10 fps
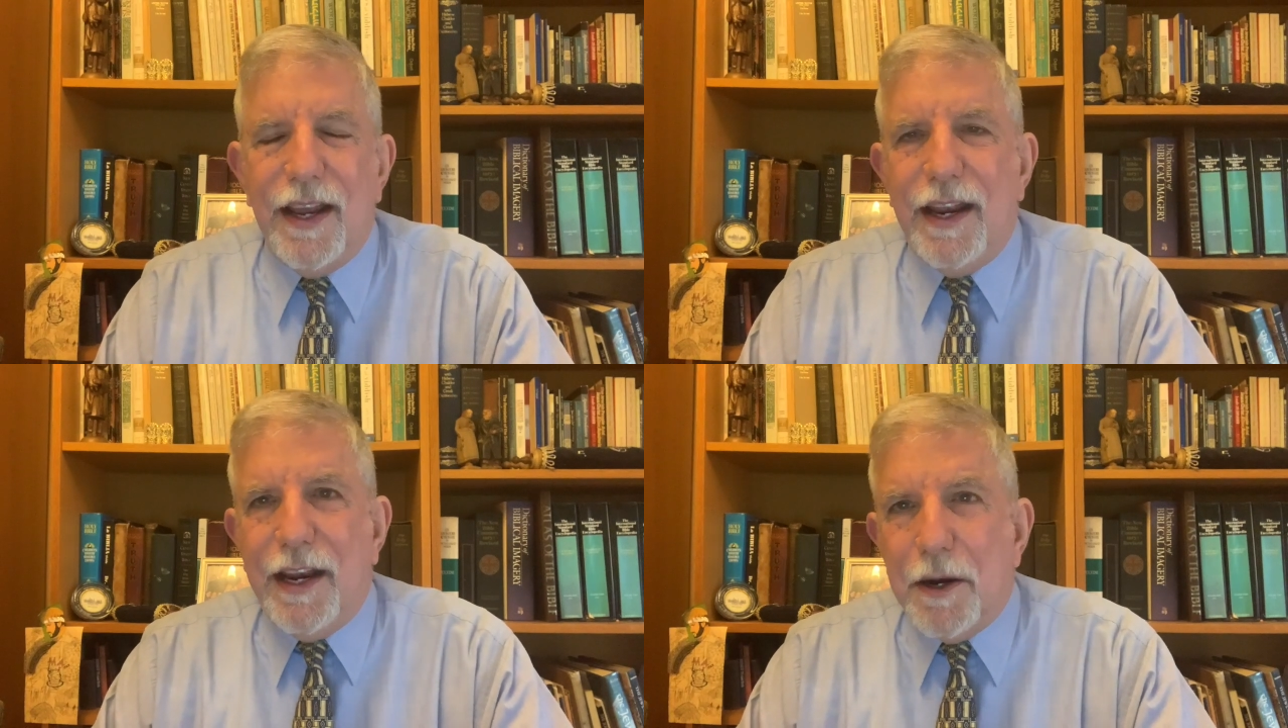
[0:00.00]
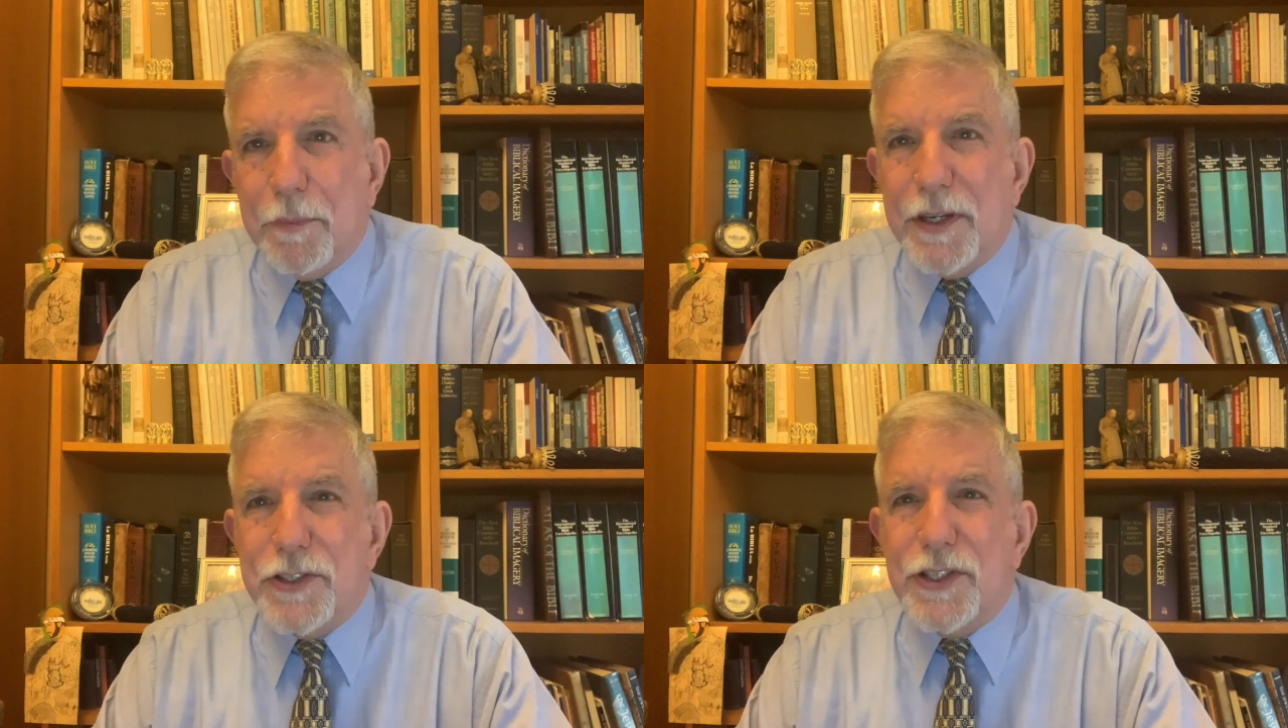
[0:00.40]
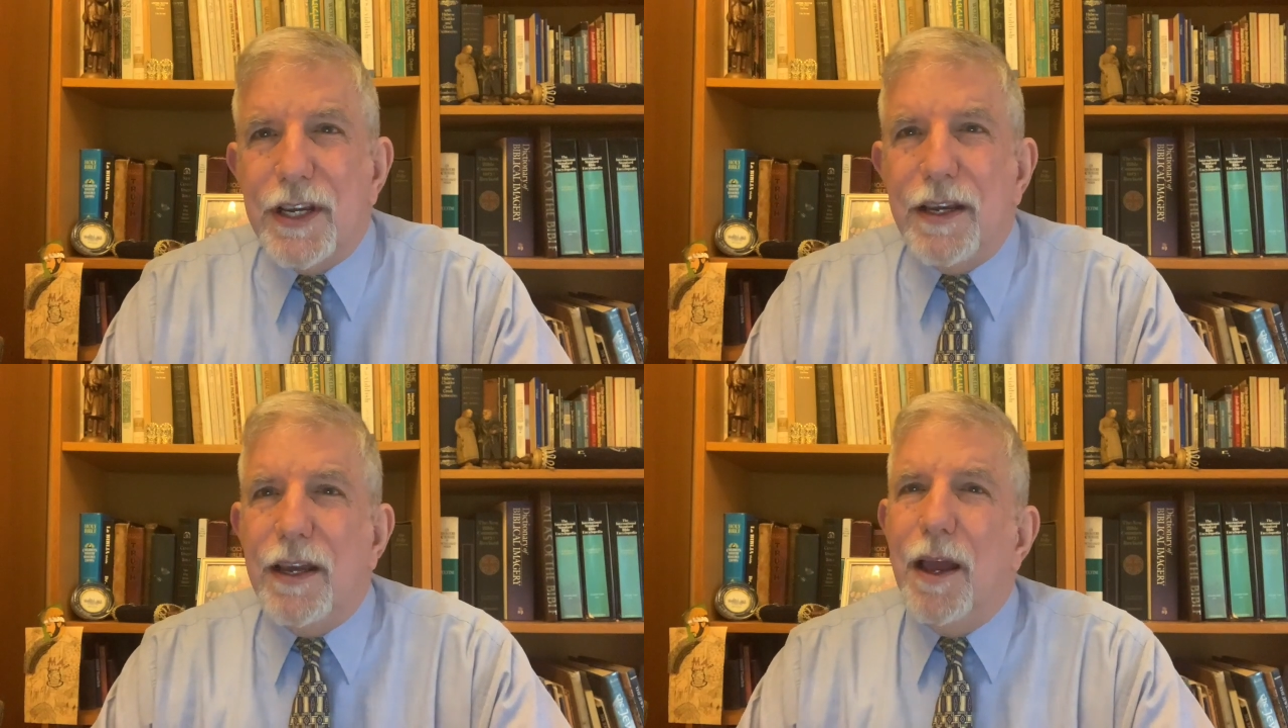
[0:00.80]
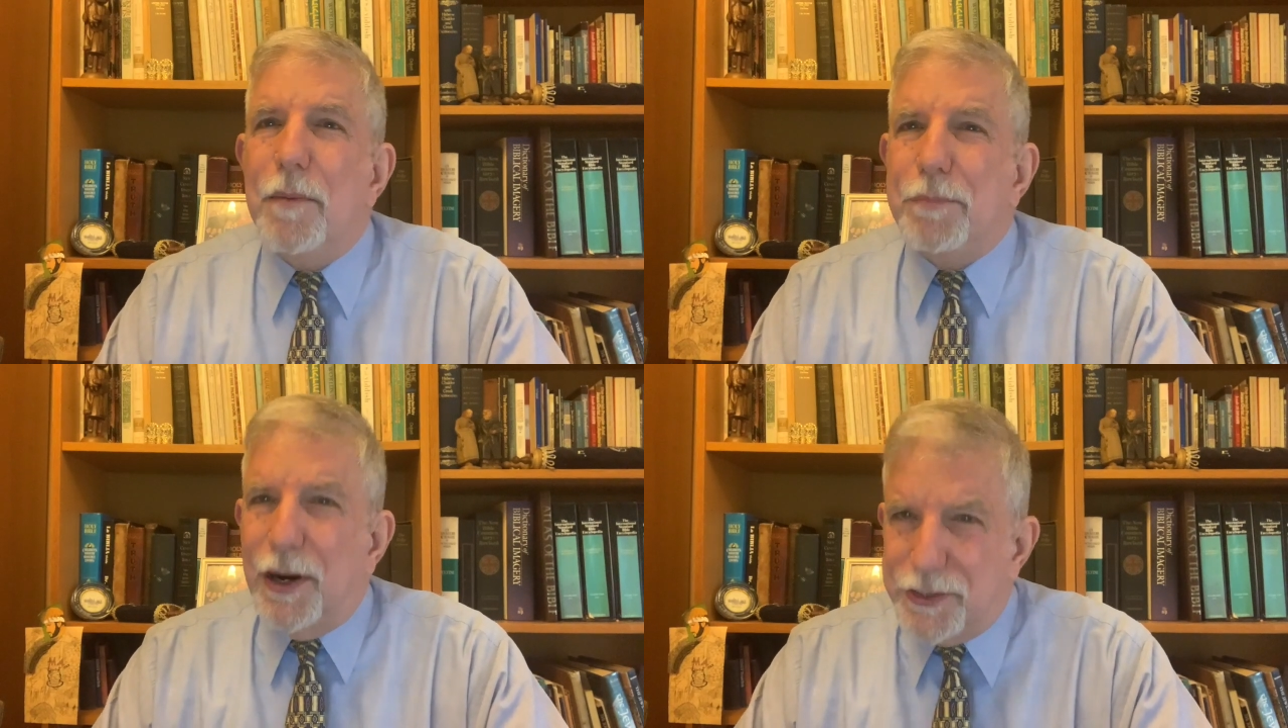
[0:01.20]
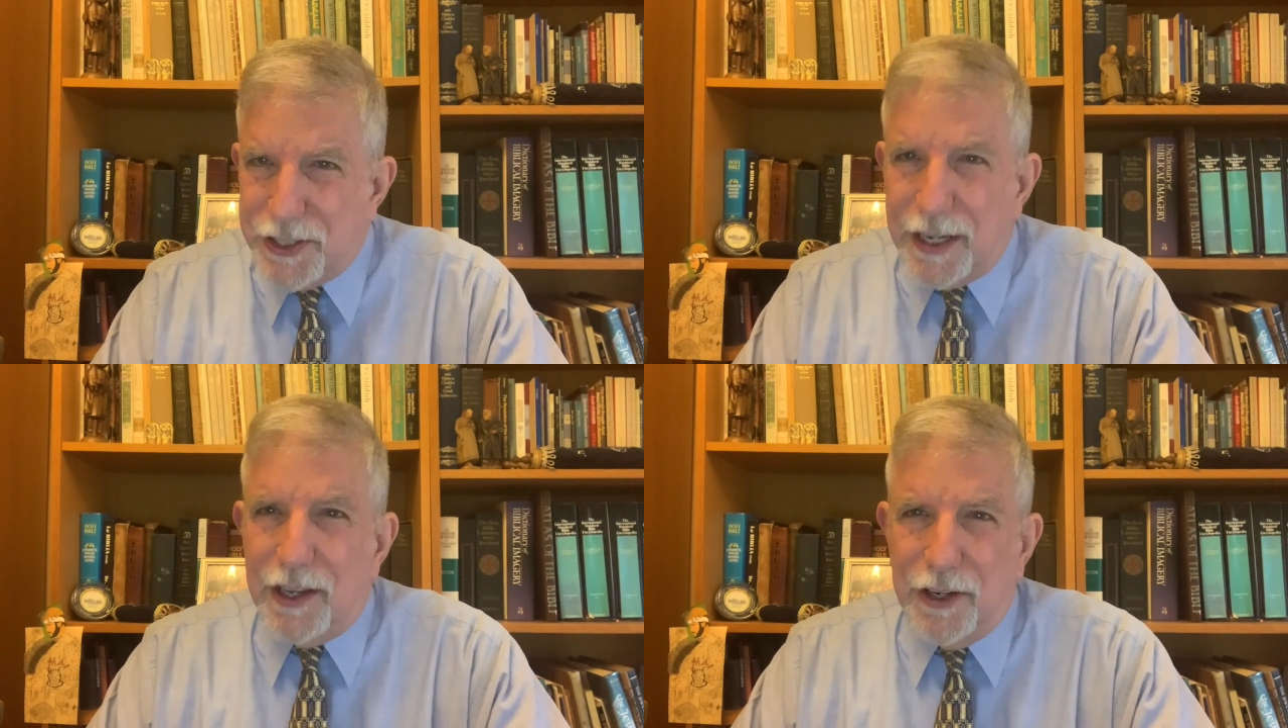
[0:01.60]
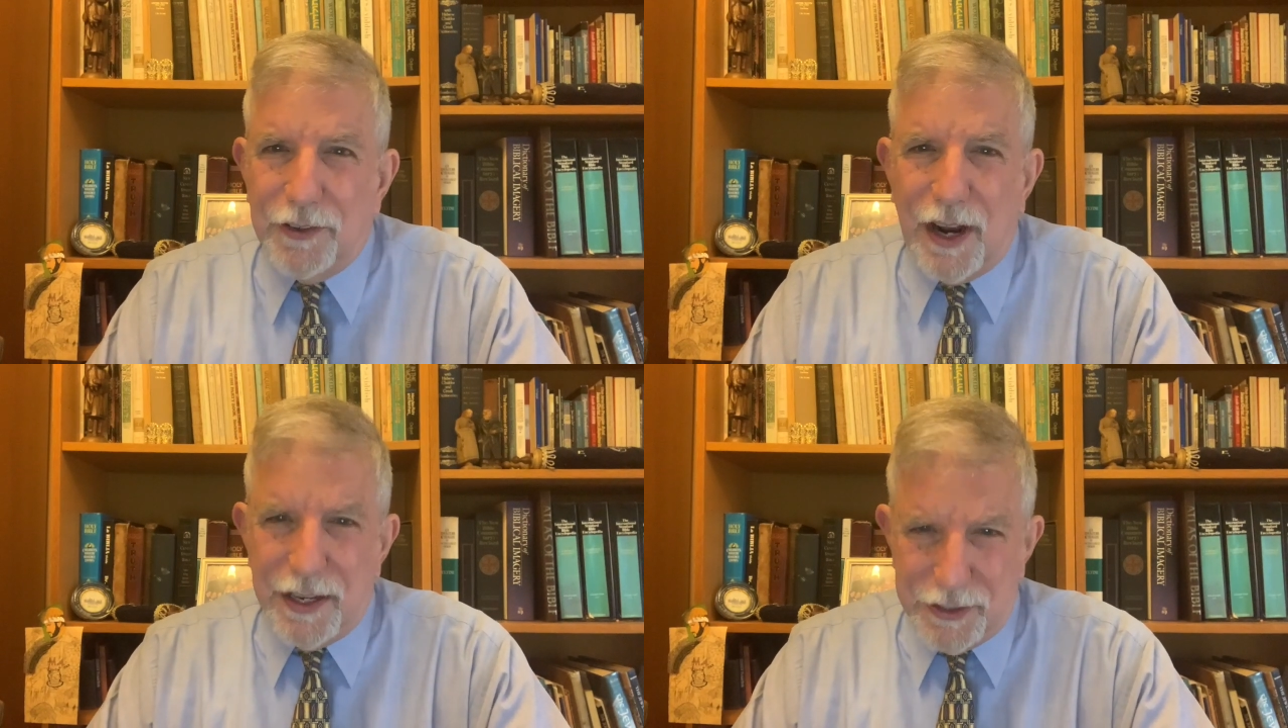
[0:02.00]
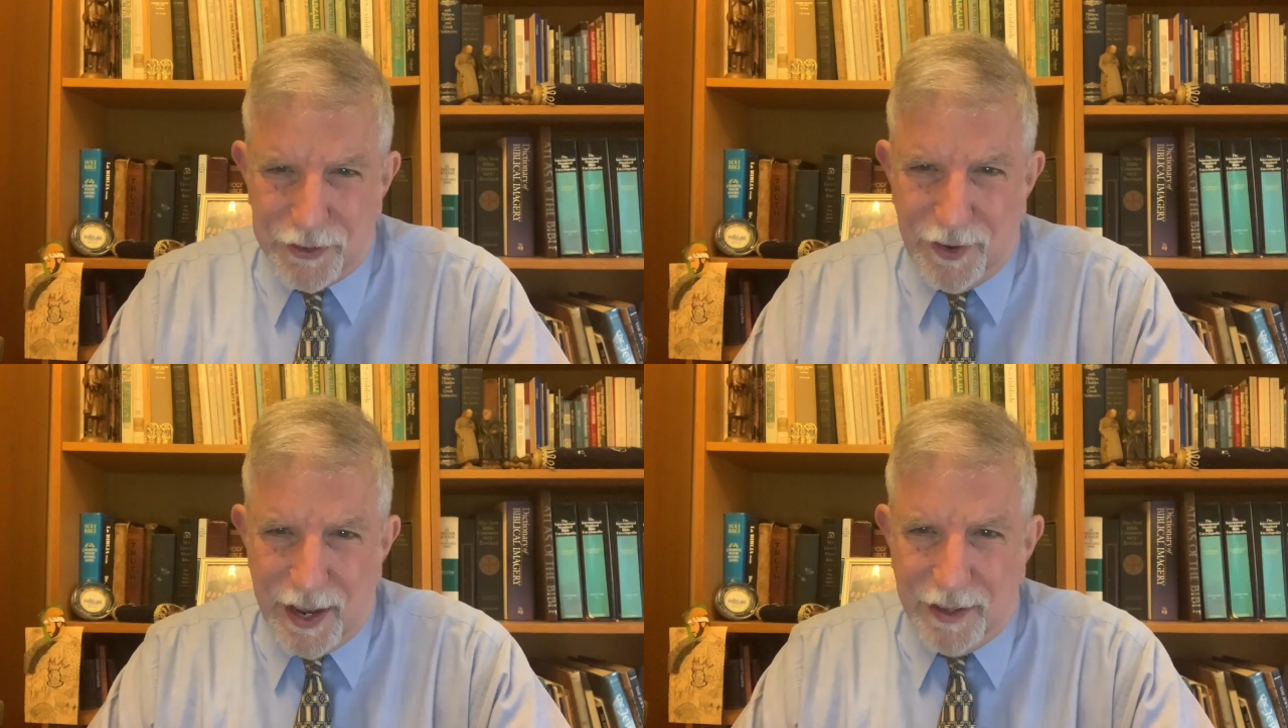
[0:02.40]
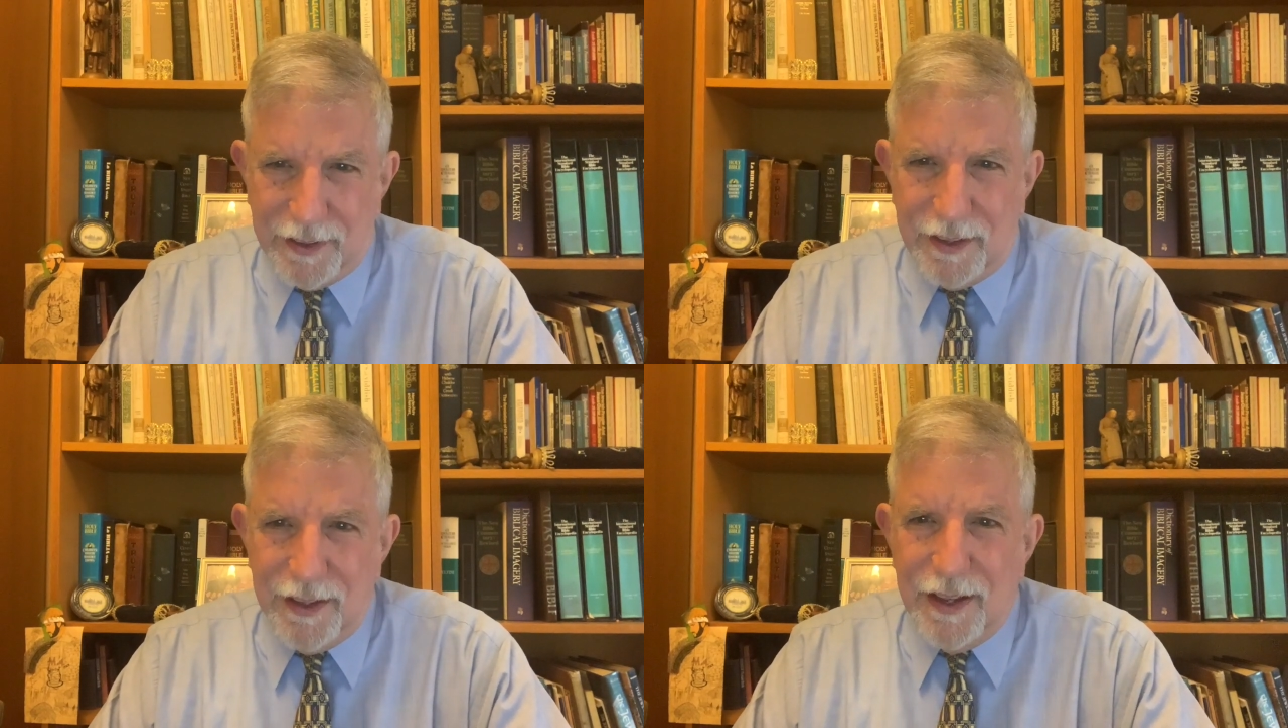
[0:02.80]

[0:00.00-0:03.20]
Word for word: Here we see particularized faith.